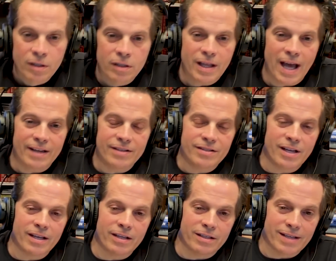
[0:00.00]
That is
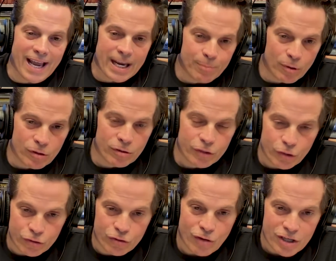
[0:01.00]
a neighbor.
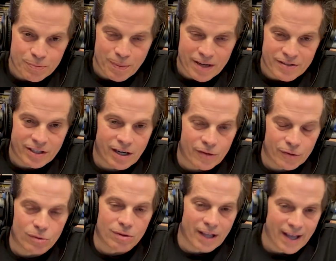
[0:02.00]
You're trespassing on
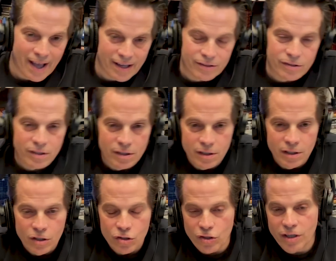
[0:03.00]
their land.
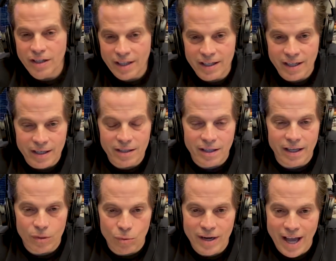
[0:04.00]
You're going to get hit
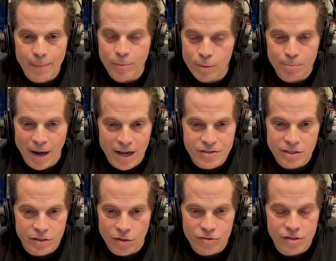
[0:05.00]
like what happened with Bosnia
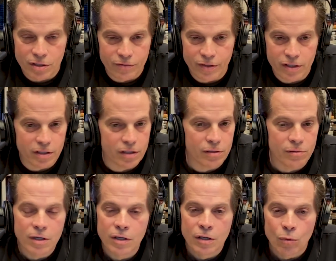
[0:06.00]
and Herzegovina.
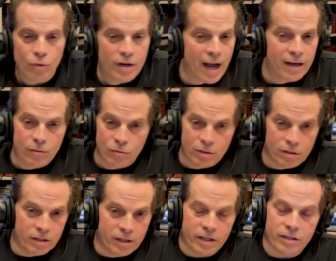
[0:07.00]
We're not
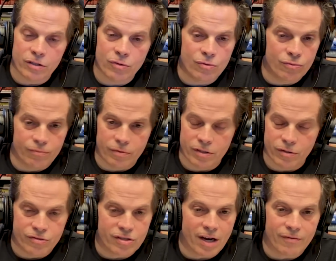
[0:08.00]
going to hit you in your
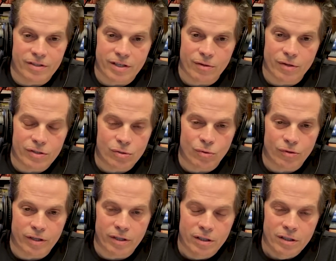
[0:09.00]
sovereign
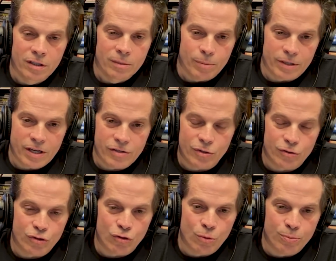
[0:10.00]
territory, but as your
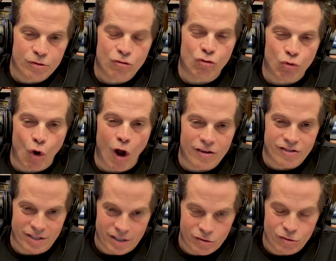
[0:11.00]
troops cross
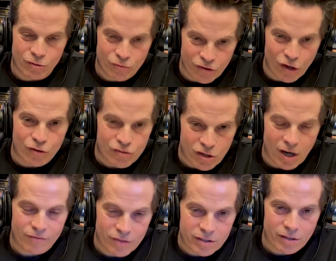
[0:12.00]
into their
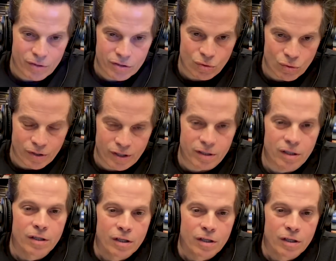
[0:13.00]
sovereign territory,